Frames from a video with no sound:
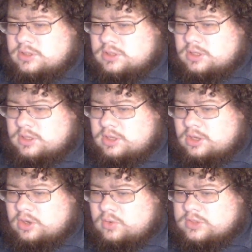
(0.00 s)

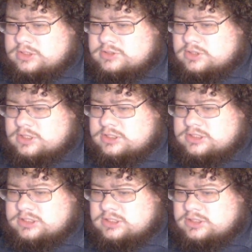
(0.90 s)
Lou, it's good to
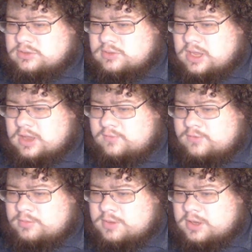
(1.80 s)
see you. How have
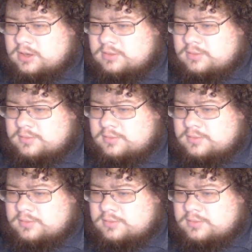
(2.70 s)
you been?